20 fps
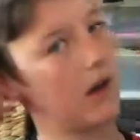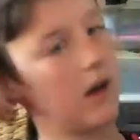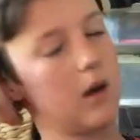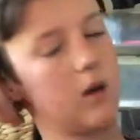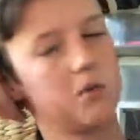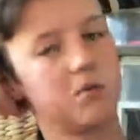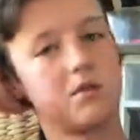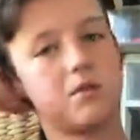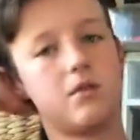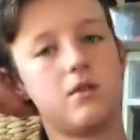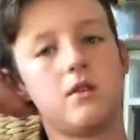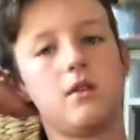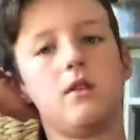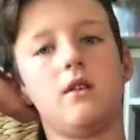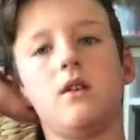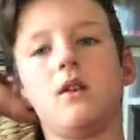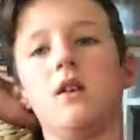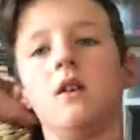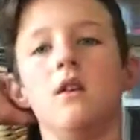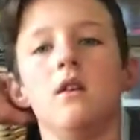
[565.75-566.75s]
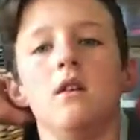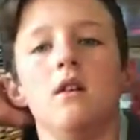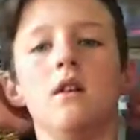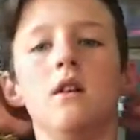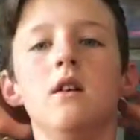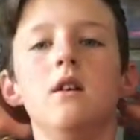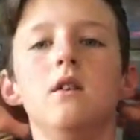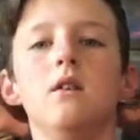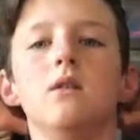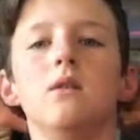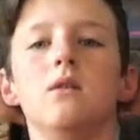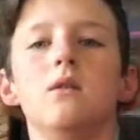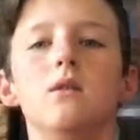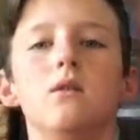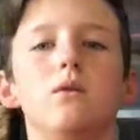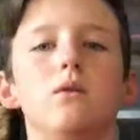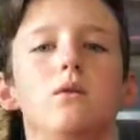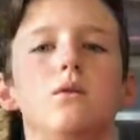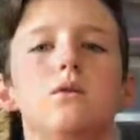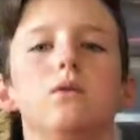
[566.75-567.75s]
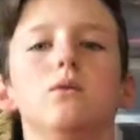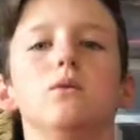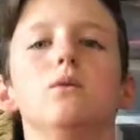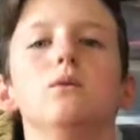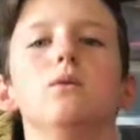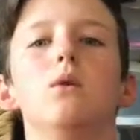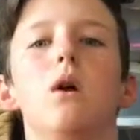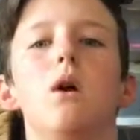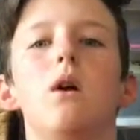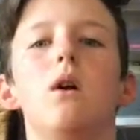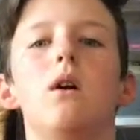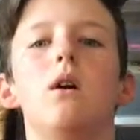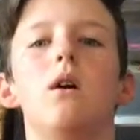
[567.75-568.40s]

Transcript: I will see you.